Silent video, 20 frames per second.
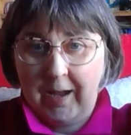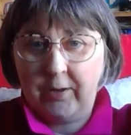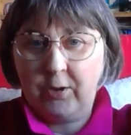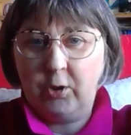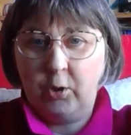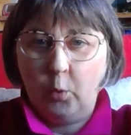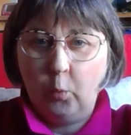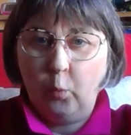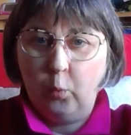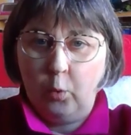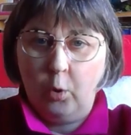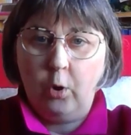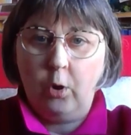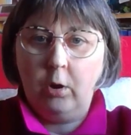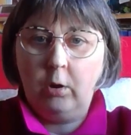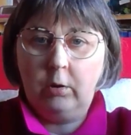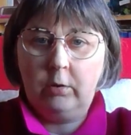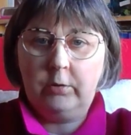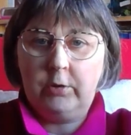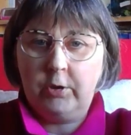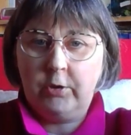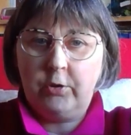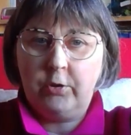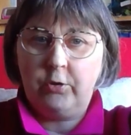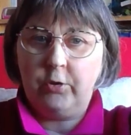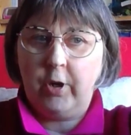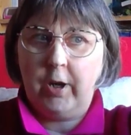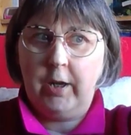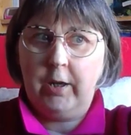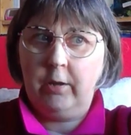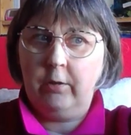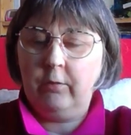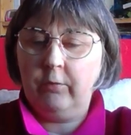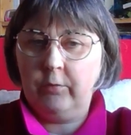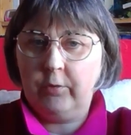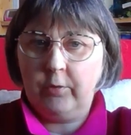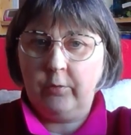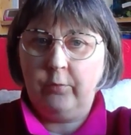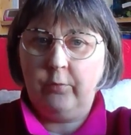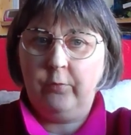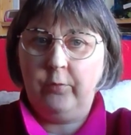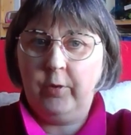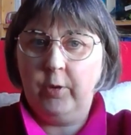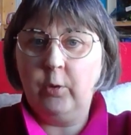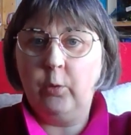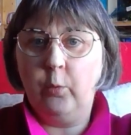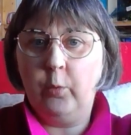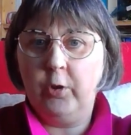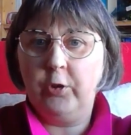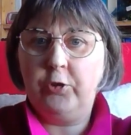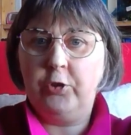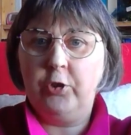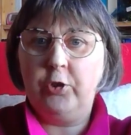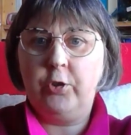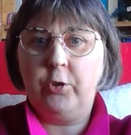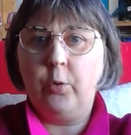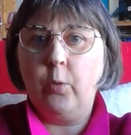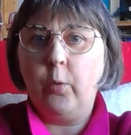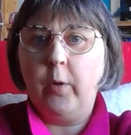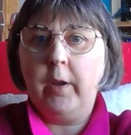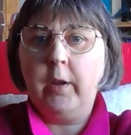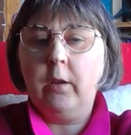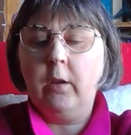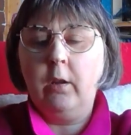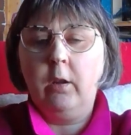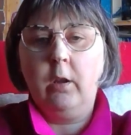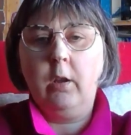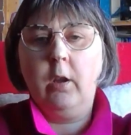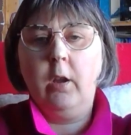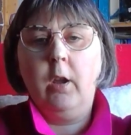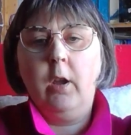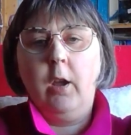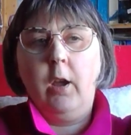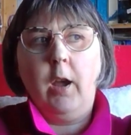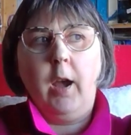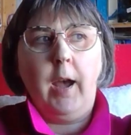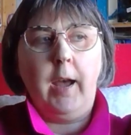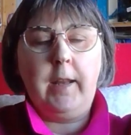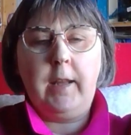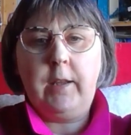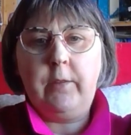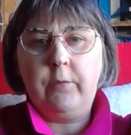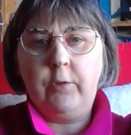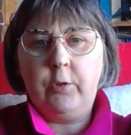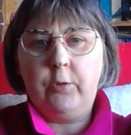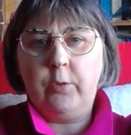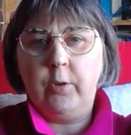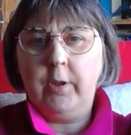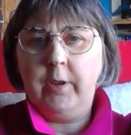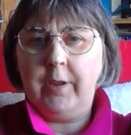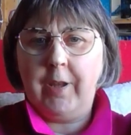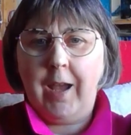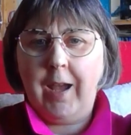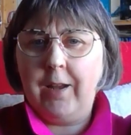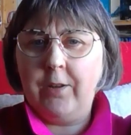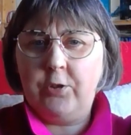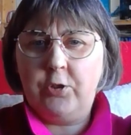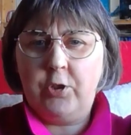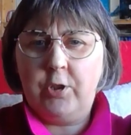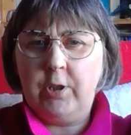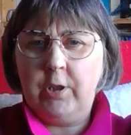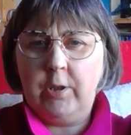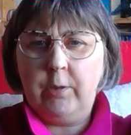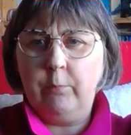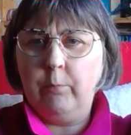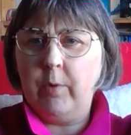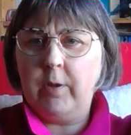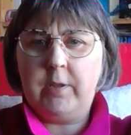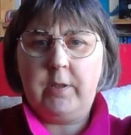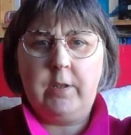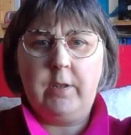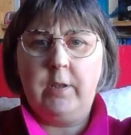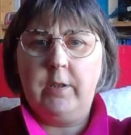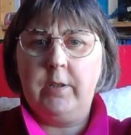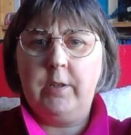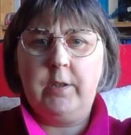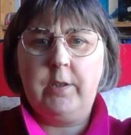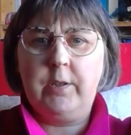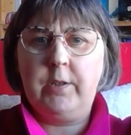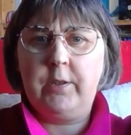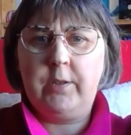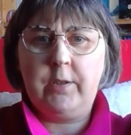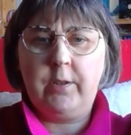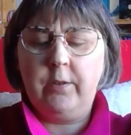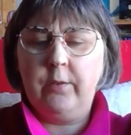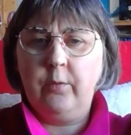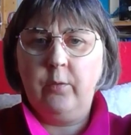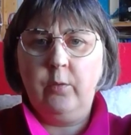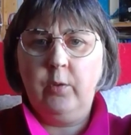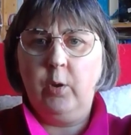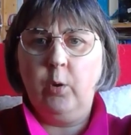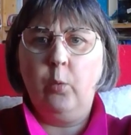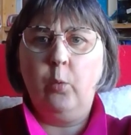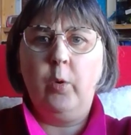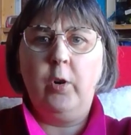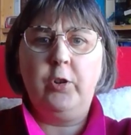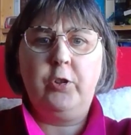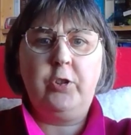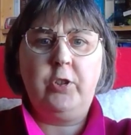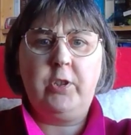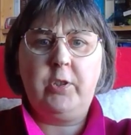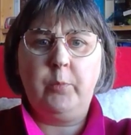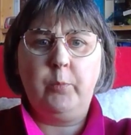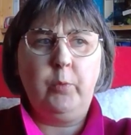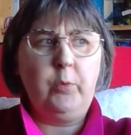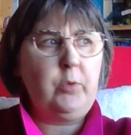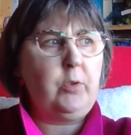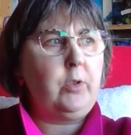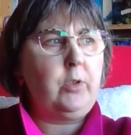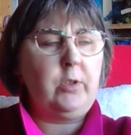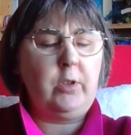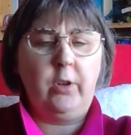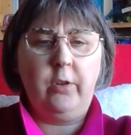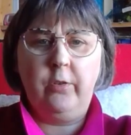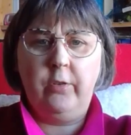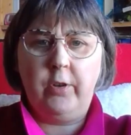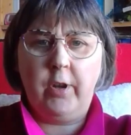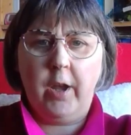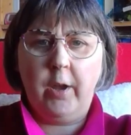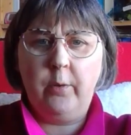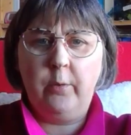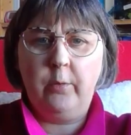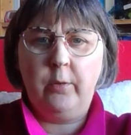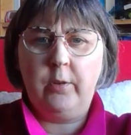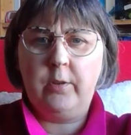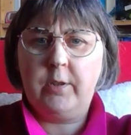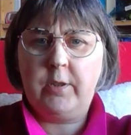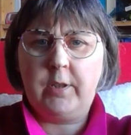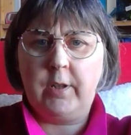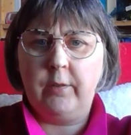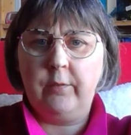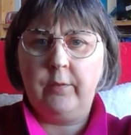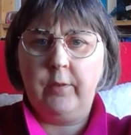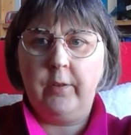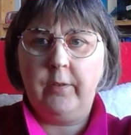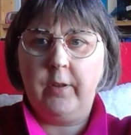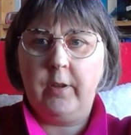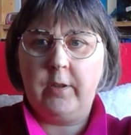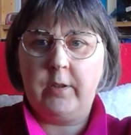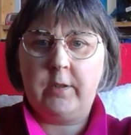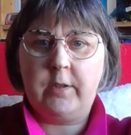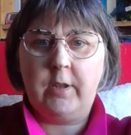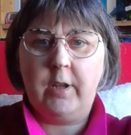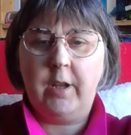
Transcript: on a wall just to try and sort of feel where she's going, and even doing that she misses where she's supposed to turn down and stuff like this.